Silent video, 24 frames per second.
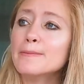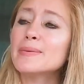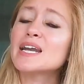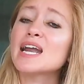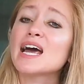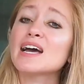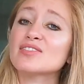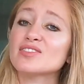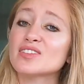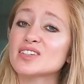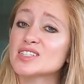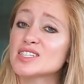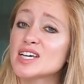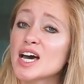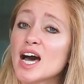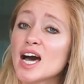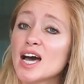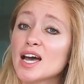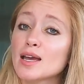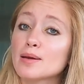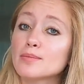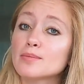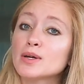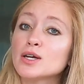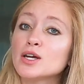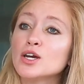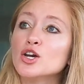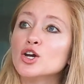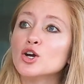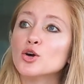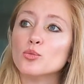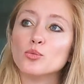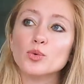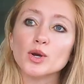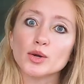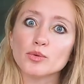but at the time,
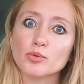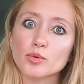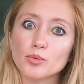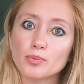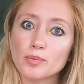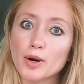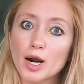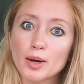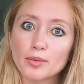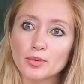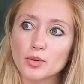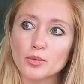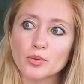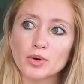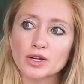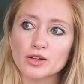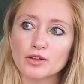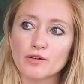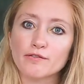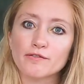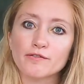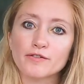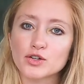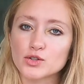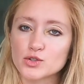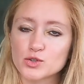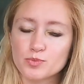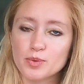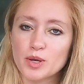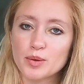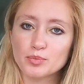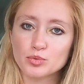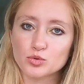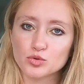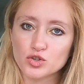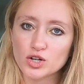we were probably one of the
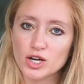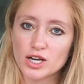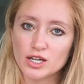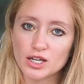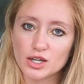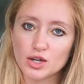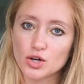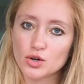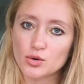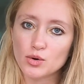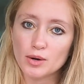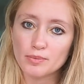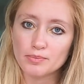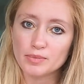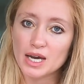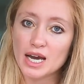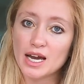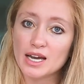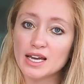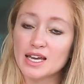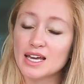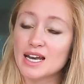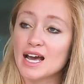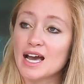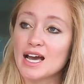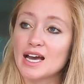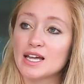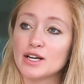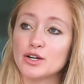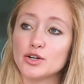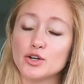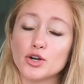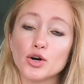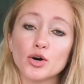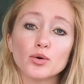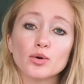first people trying to go up that. It
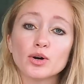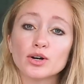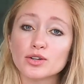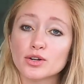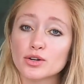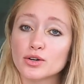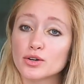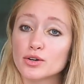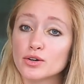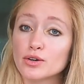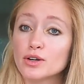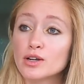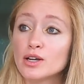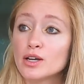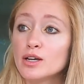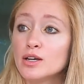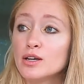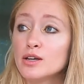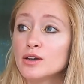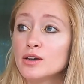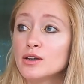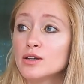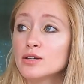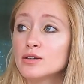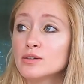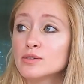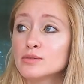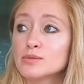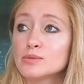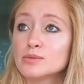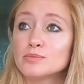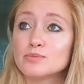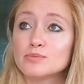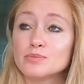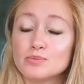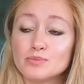had no other
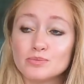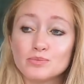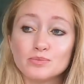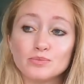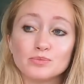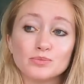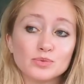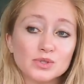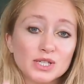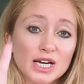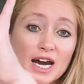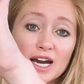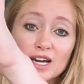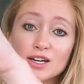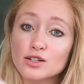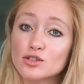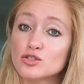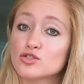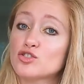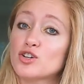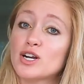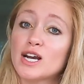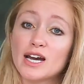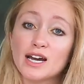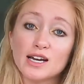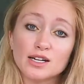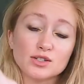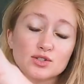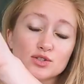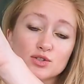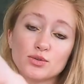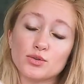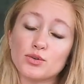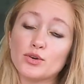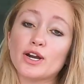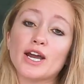tire
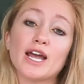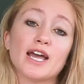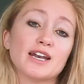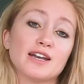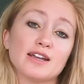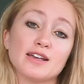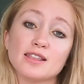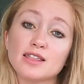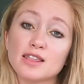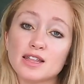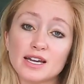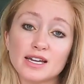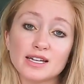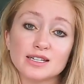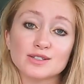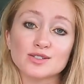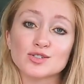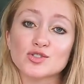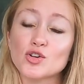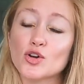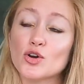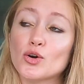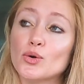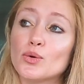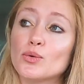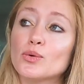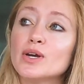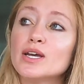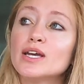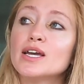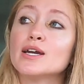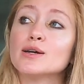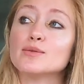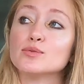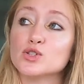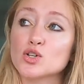tracks or anything, so
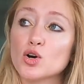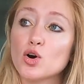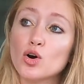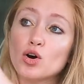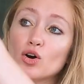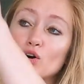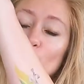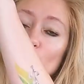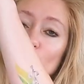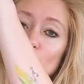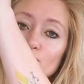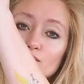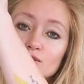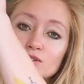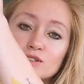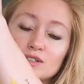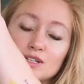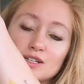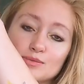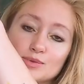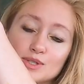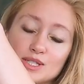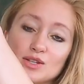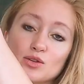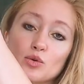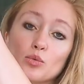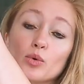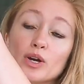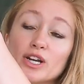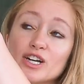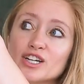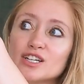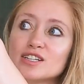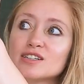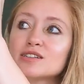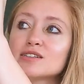it was in the
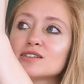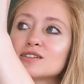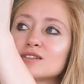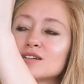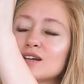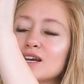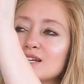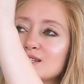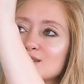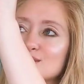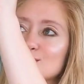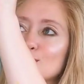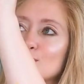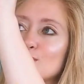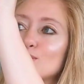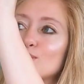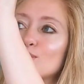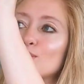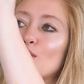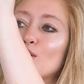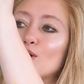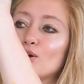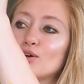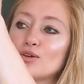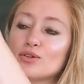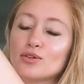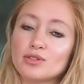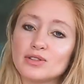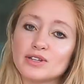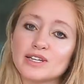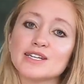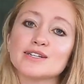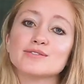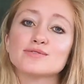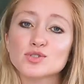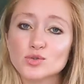winter, so all
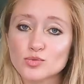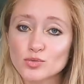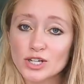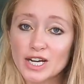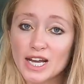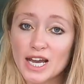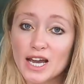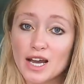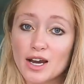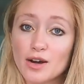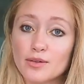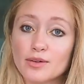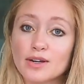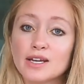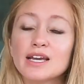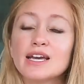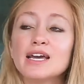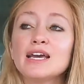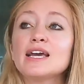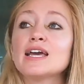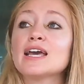leaves were down